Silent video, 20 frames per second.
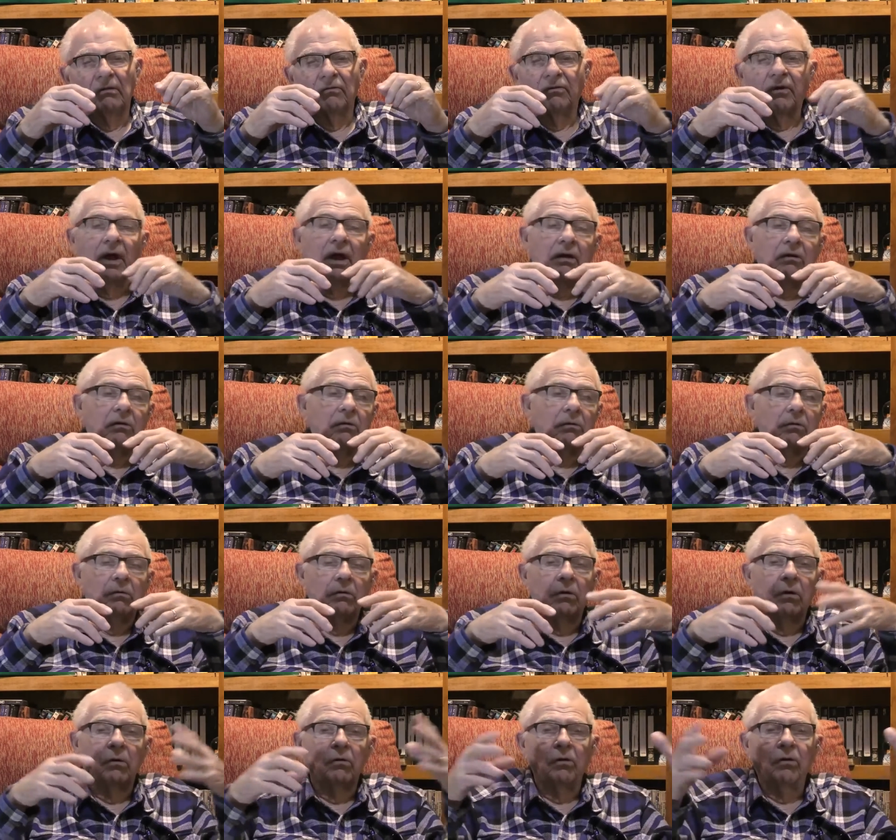fact, you
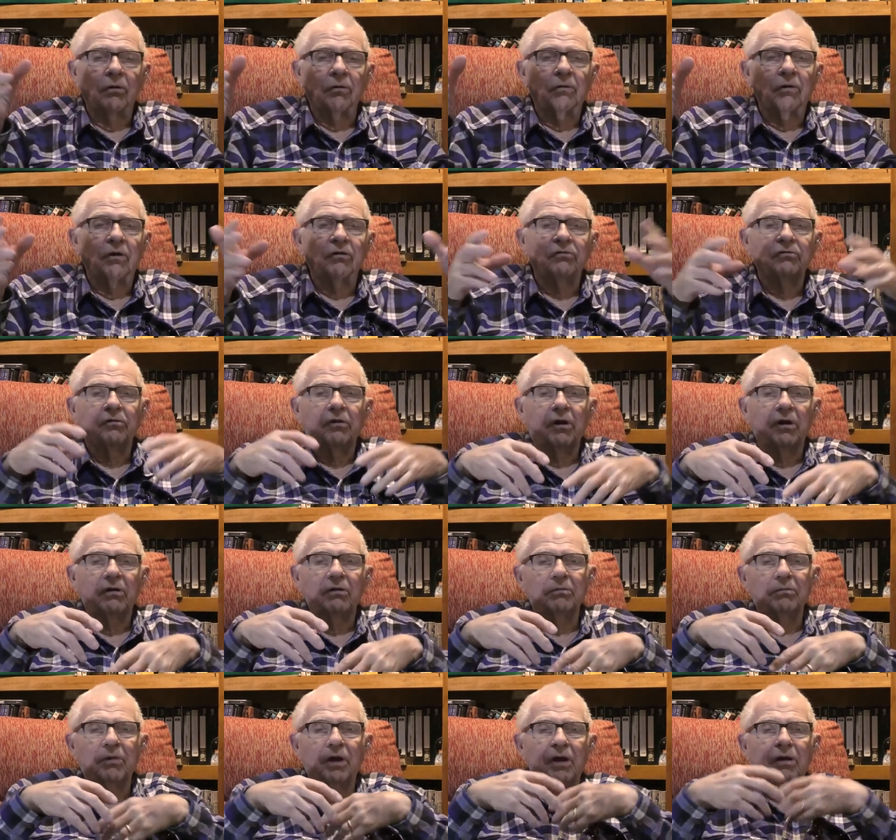can go to the
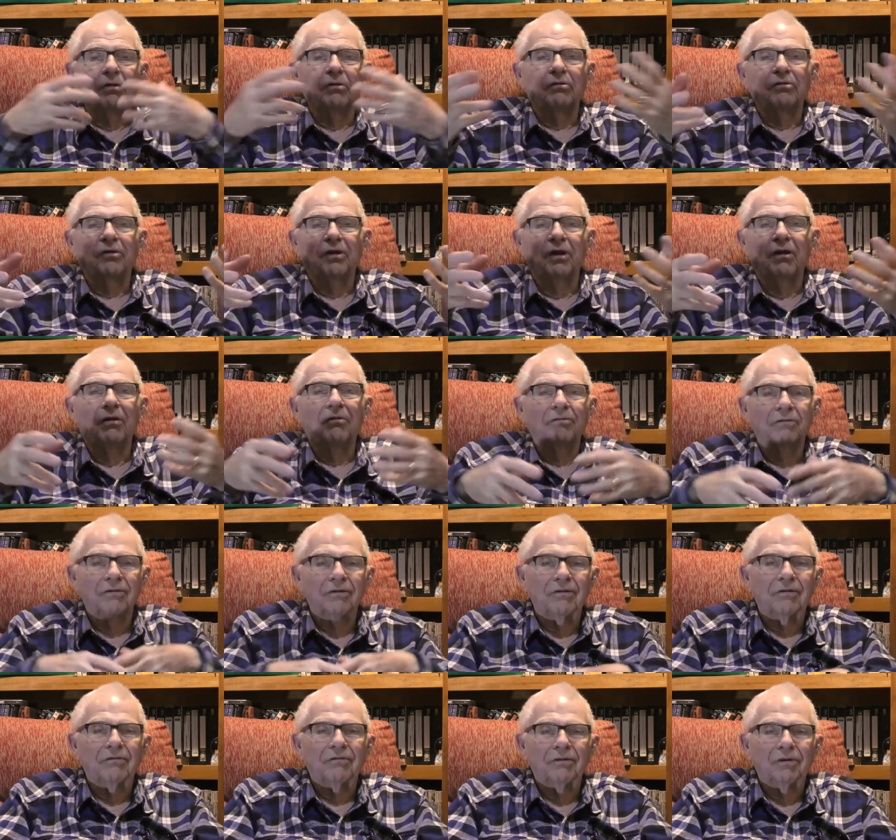restaurant by yourself
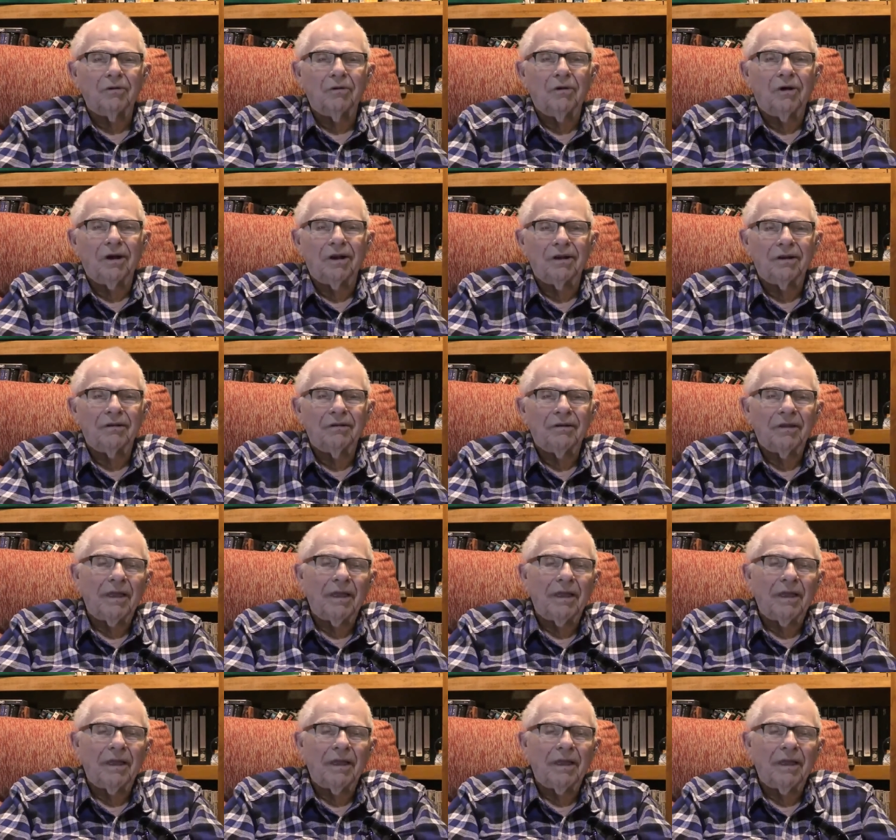if you want.